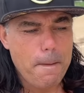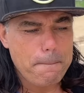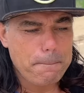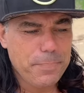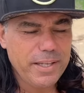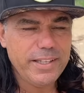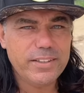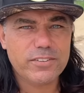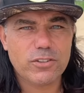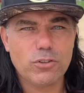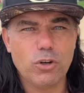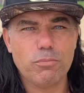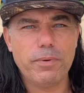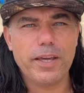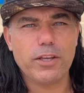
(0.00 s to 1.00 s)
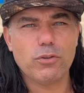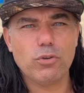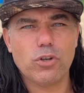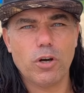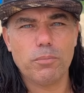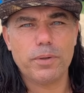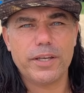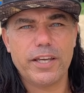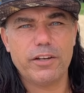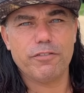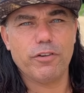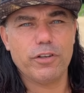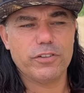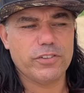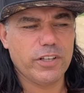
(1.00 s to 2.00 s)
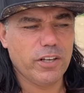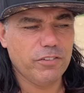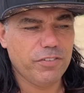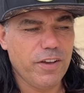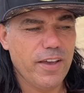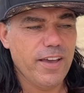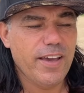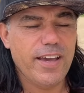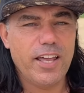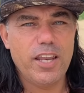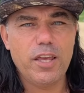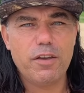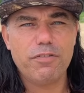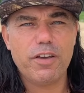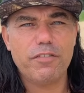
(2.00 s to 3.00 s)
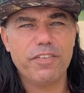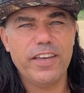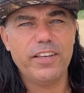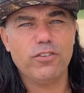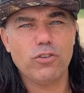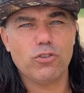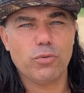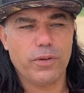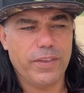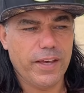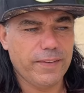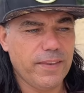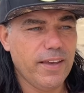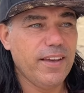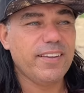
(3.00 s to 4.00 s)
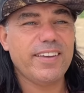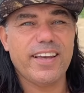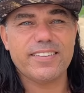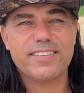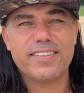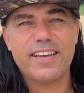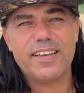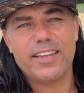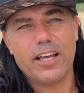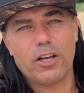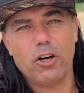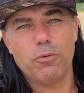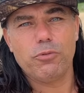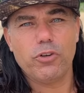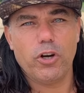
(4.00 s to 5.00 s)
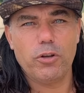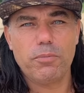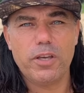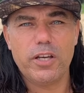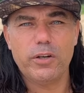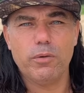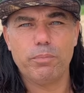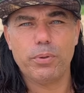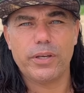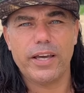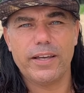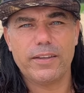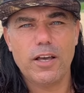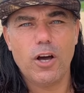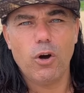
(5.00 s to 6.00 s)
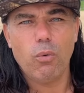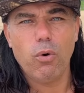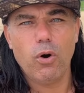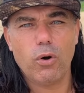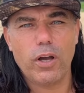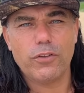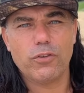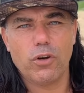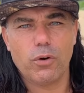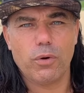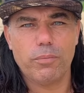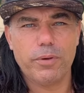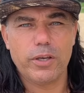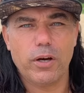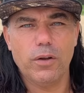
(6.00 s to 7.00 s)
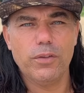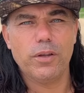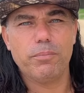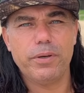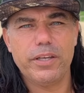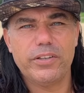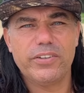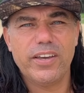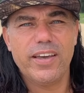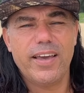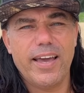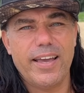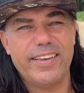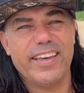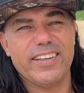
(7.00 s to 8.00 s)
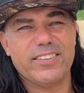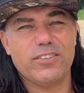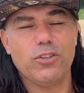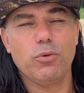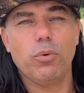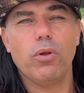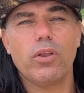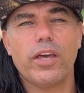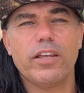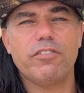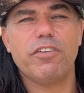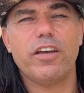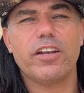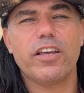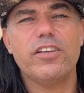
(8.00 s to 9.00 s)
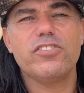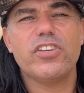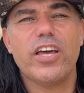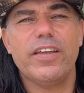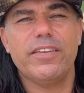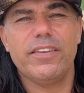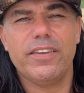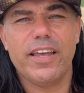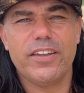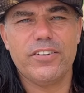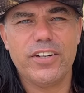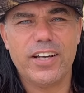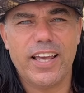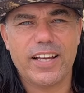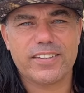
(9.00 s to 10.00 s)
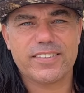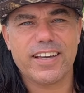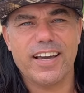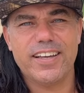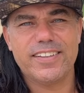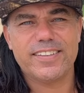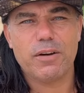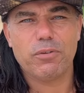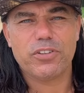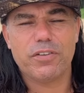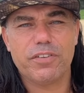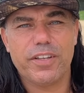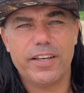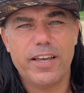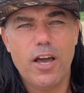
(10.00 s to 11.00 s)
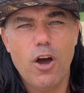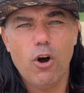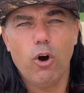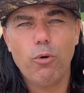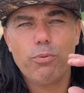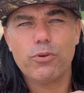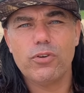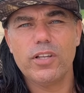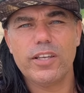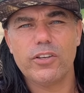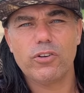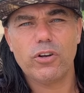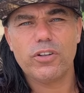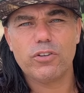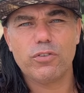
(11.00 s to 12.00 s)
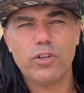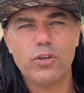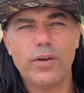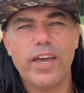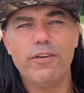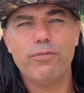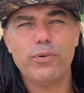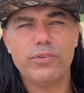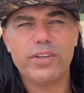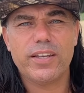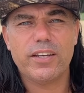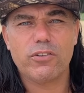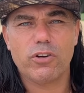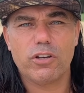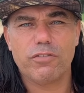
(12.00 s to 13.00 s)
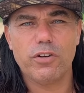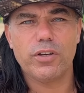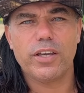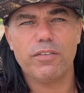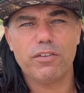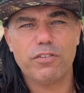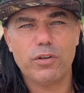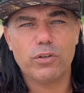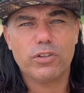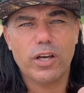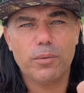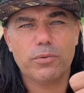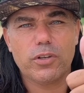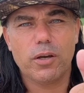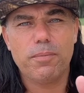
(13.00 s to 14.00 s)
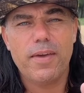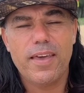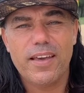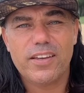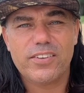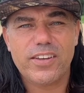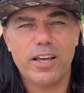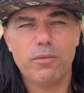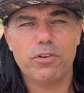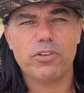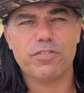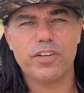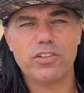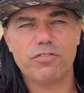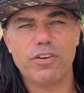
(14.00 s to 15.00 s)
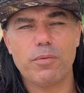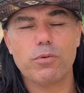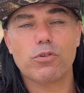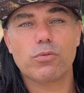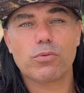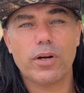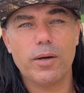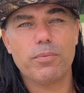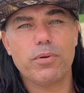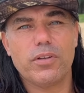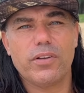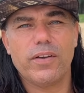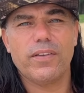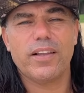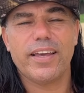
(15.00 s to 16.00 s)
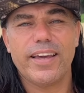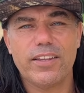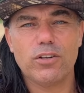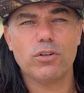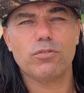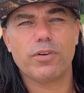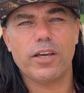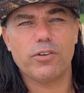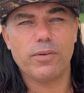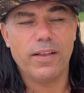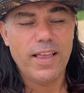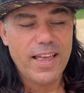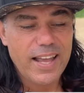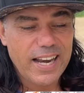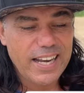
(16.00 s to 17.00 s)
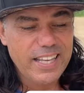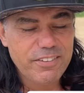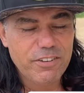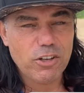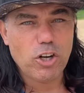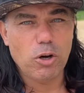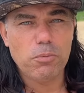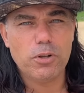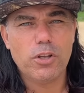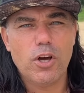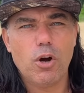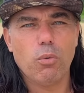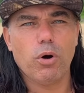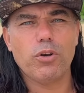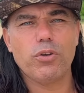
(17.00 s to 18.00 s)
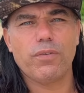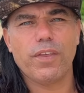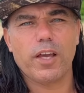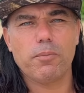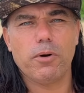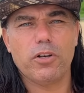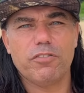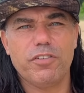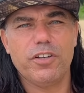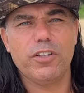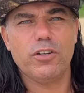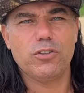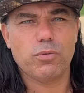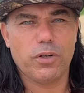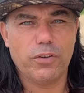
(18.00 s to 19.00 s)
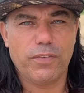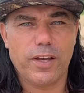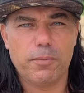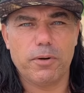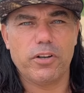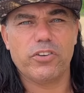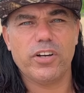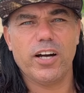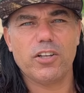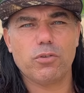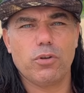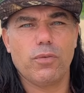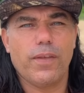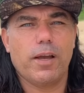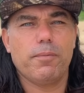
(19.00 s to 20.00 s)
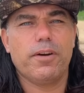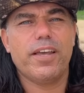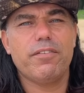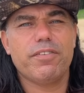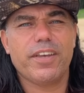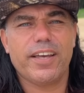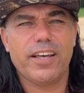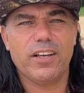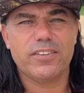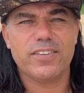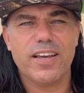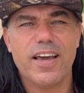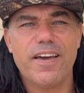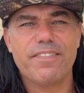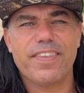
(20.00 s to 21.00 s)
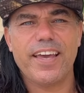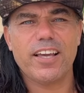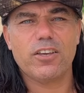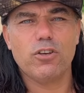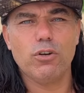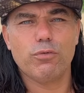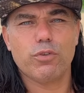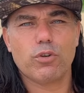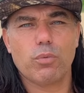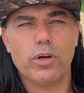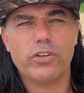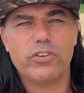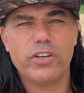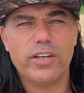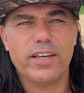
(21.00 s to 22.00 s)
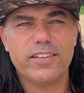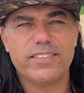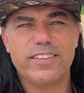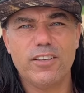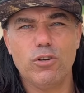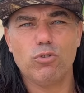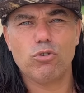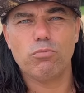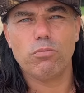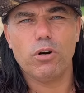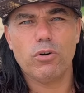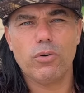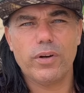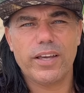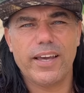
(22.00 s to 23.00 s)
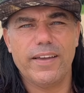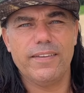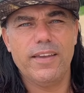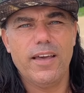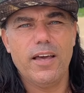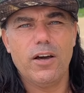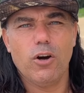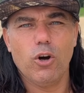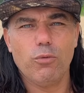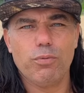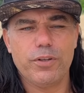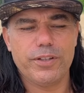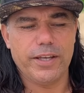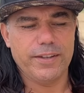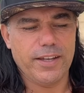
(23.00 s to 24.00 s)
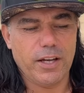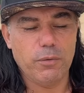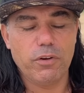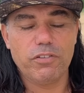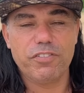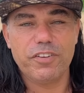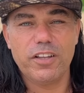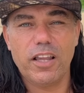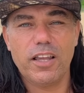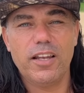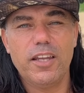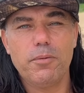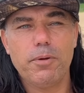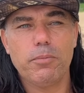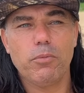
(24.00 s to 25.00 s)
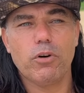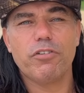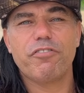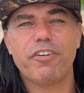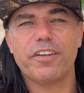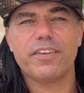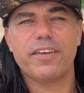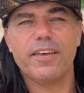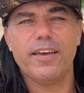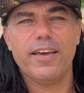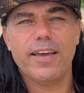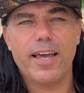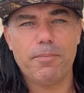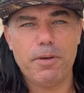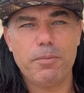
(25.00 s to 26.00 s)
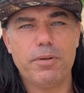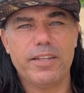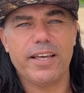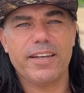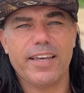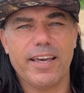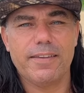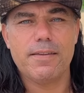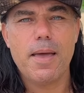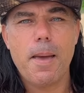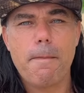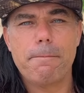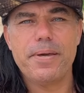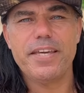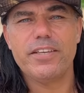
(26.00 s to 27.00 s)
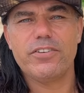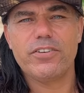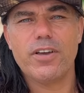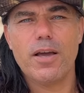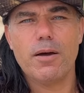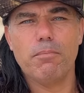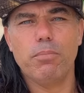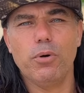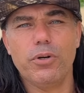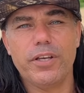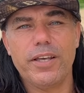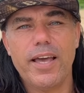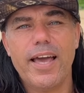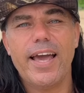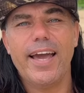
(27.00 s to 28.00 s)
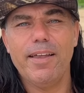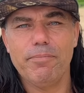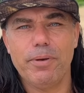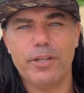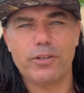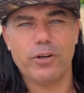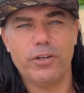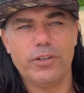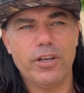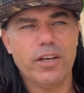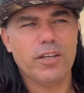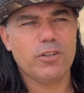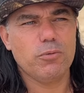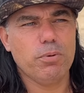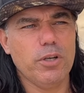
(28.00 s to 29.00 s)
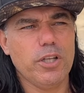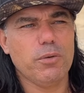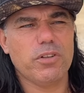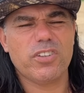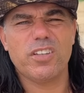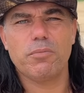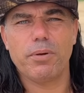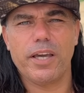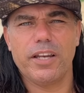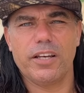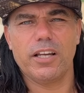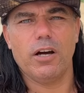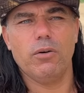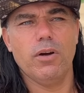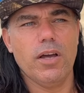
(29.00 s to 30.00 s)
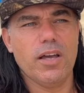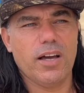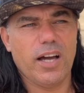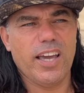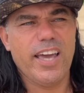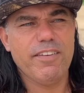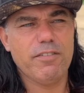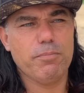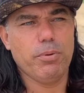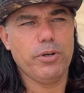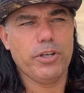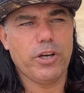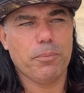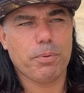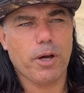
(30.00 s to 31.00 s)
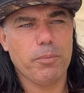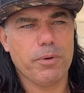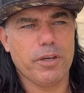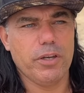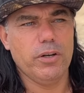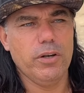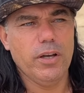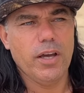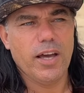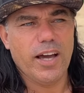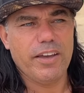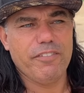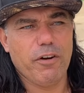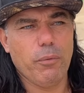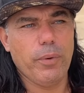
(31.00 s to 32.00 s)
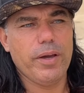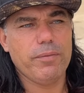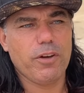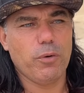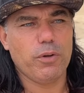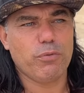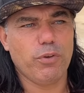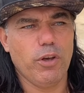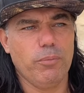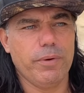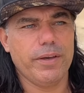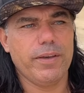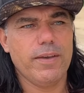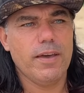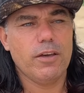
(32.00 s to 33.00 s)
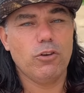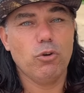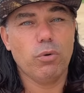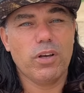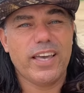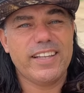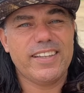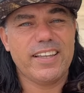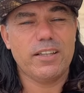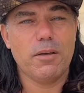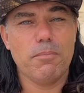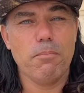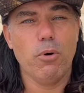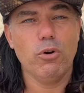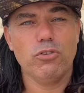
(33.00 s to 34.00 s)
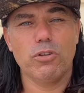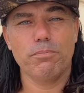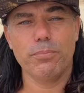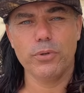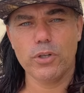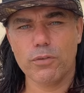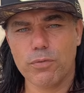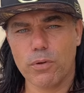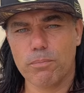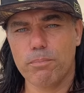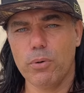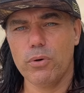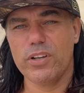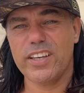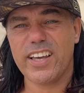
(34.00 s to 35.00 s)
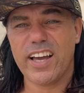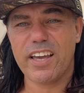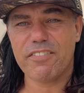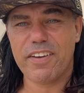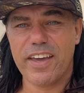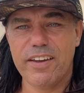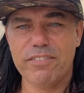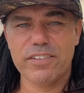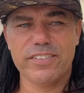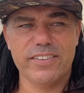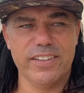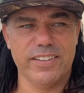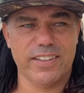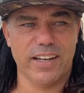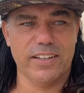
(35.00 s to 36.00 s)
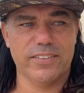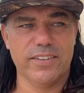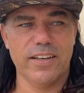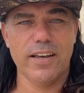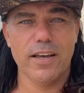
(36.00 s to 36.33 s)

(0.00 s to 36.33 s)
Please don't make it too complicated for yourself. And if you have issues with that, yes, and come join me here on Phuket, walk and talk with on the beach, and yes, you will get very zen and relaxed. Guys, that was everything. Hope you really enjoyed this video. If you did enjoy the video, give the video a thumbs up, share it with your friends and family, subscribe to the channel, hit the notification bell, leave a comment. What do you think about the videos? What do you think about the charts? What do you think about everything else? Thank you for watching and see you tomorrow again. Hopefully then I will feel a little bit more fit. And maybe then again, beach, booty, and Bitcoin. The booty was in the beginning now. I have a booty upcoming here. If I wait now with filming, you will get the most beautiful booty I have ever seen, guys.